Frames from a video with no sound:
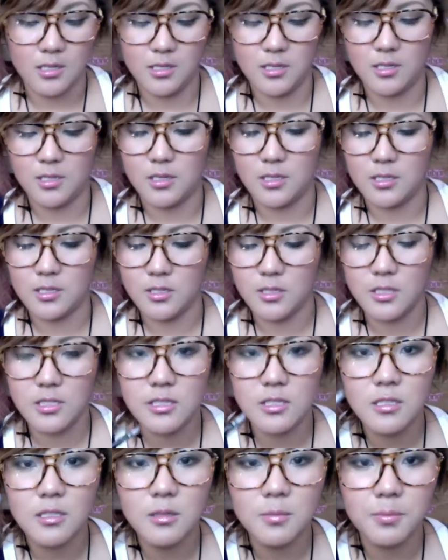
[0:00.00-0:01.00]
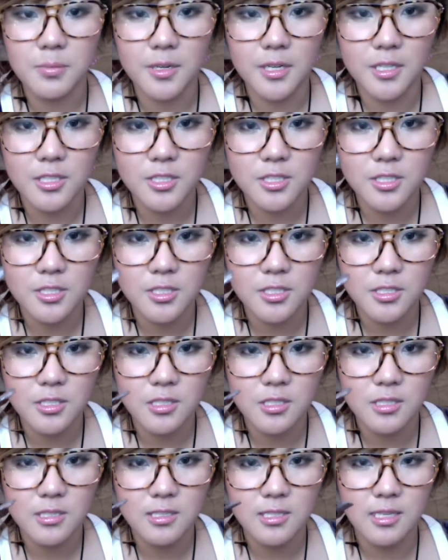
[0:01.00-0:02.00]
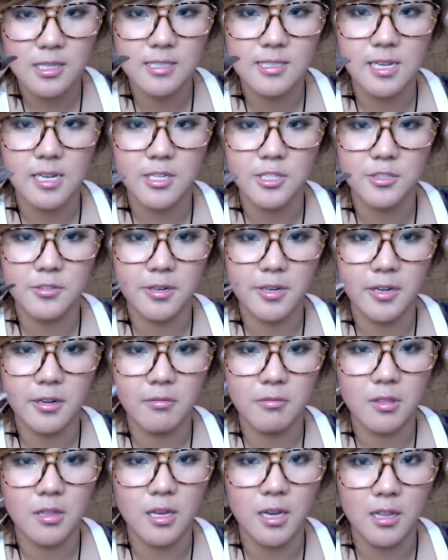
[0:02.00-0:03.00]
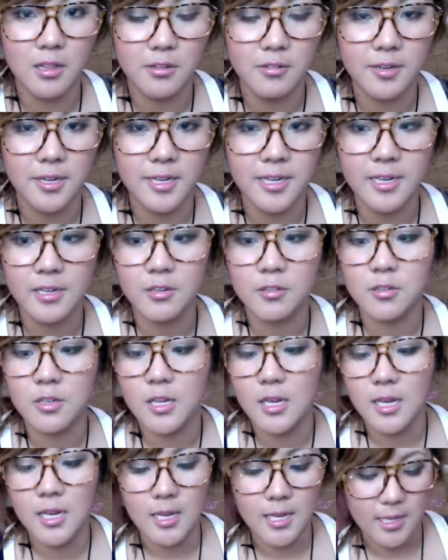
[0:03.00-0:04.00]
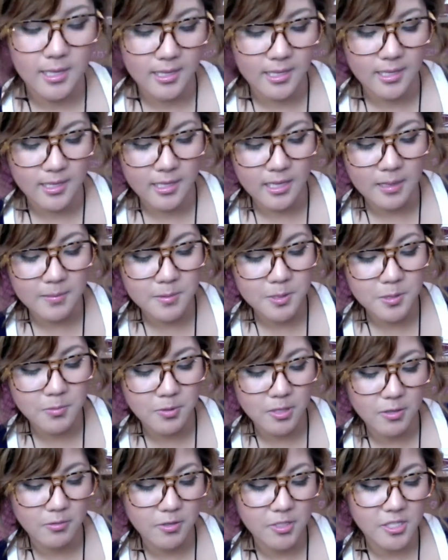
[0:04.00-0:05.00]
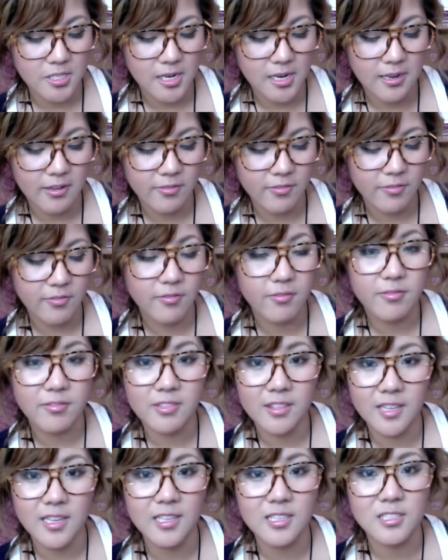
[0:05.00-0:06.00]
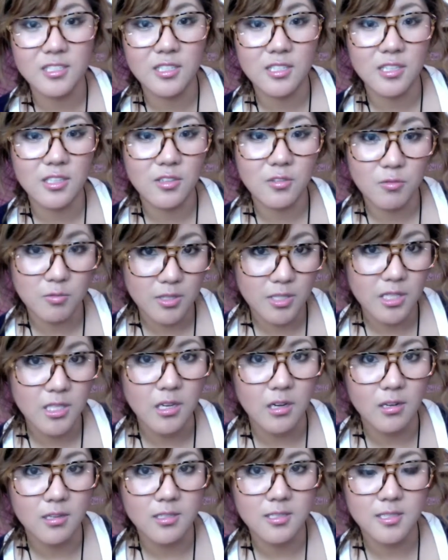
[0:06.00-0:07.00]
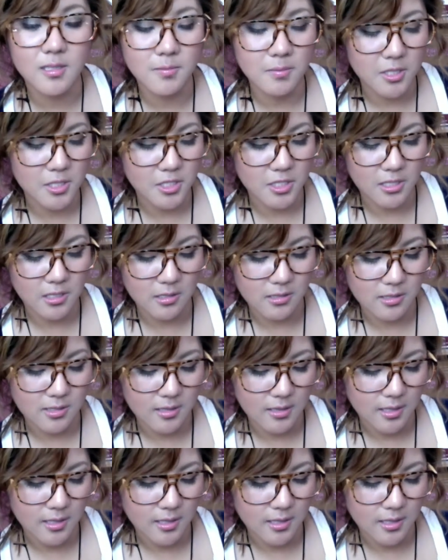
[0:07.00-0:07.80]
Uh, so this little brush, it's like saturated with color right now. It comes with it, which I think is really awesome that Chanel did